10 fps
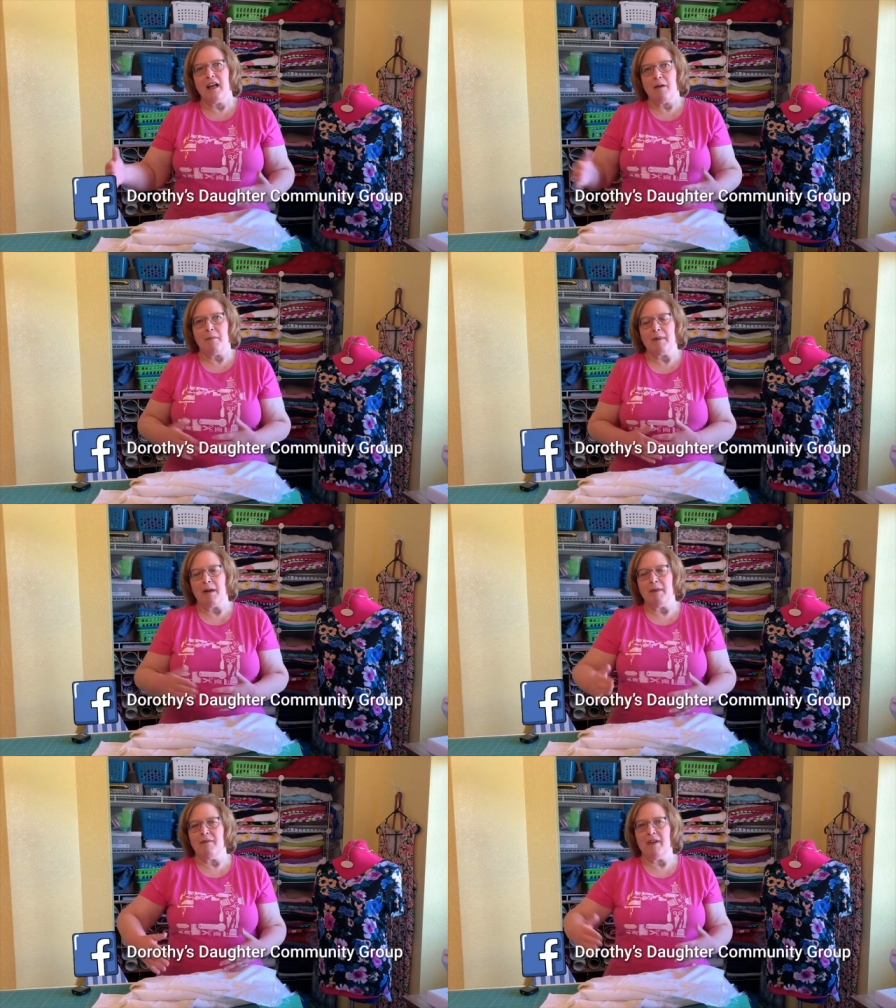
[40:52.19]

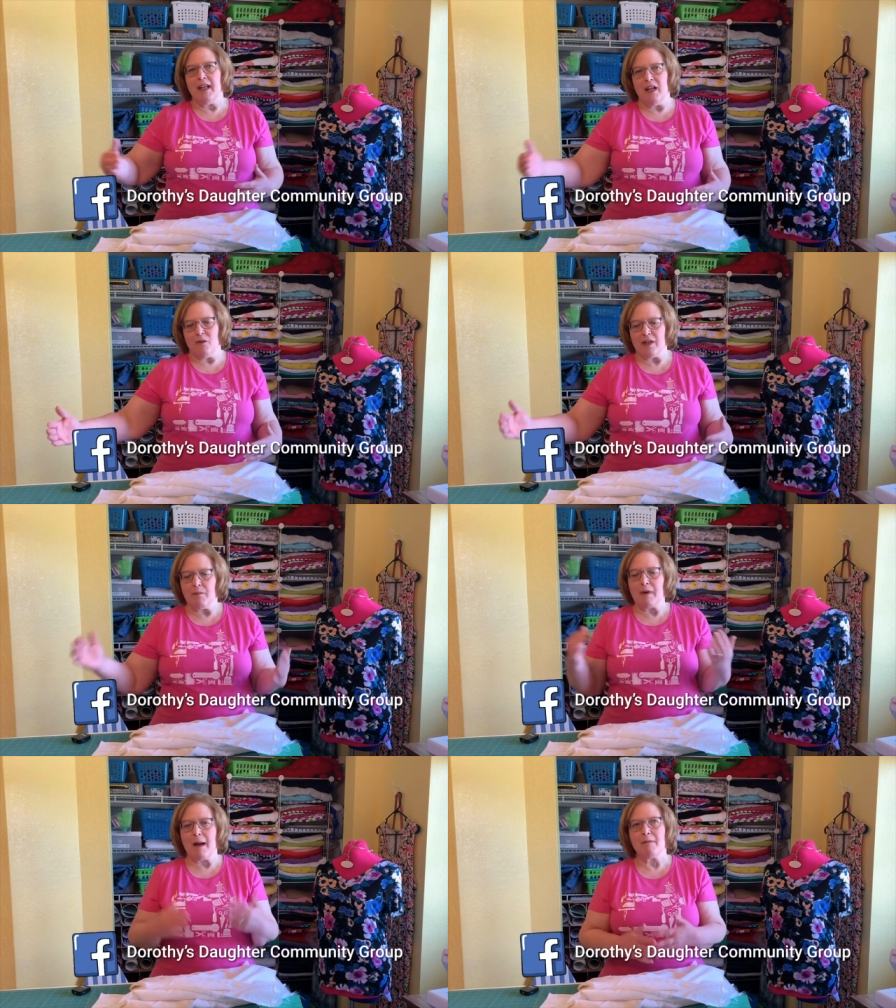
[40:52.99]
upcoming videos.
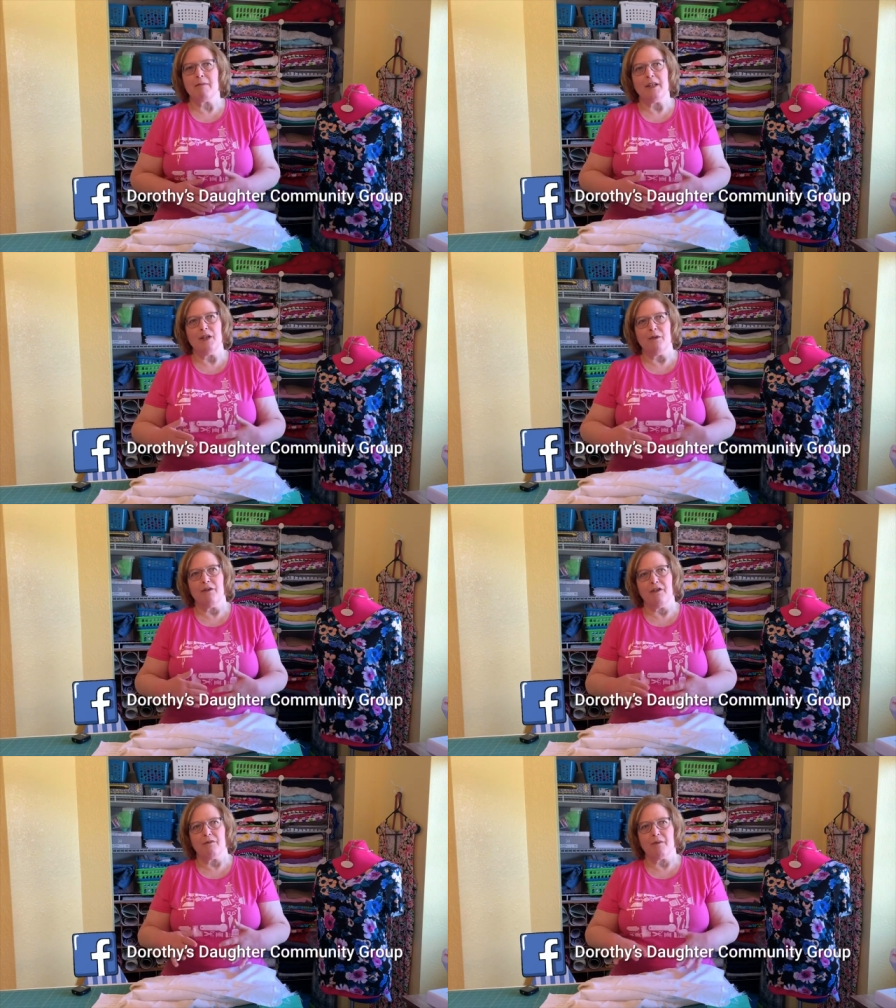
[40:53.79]
I'll probably
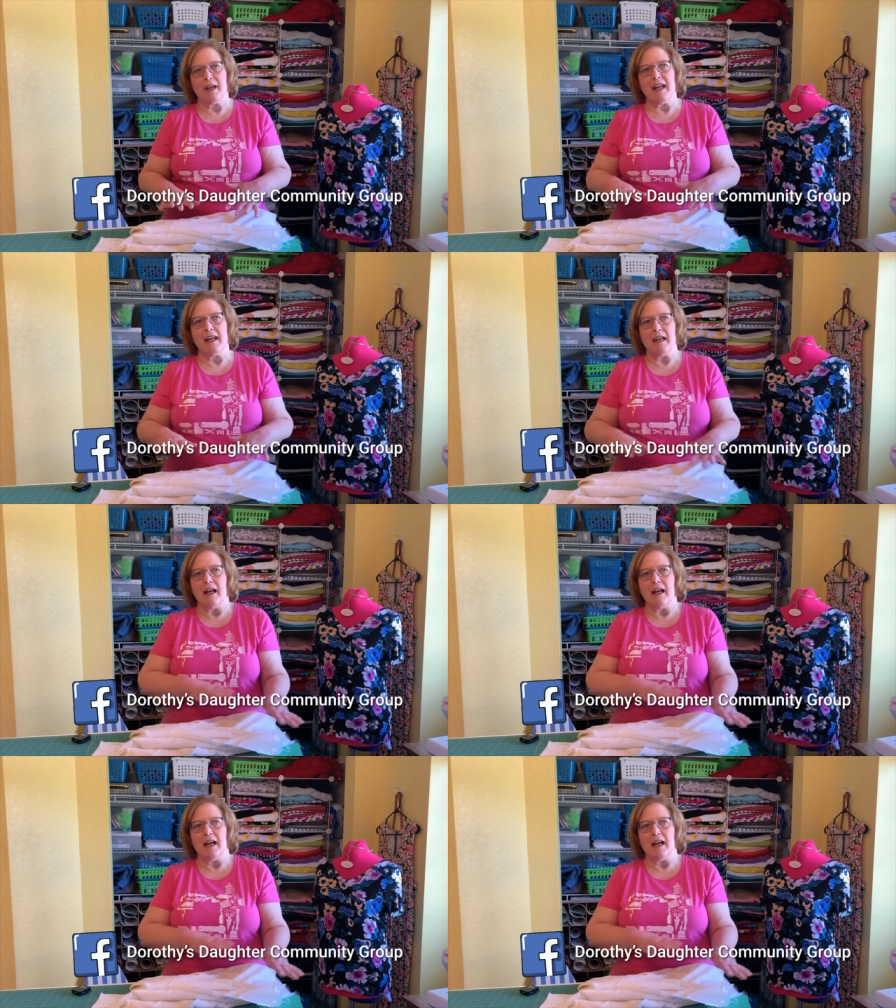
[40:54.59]
do 3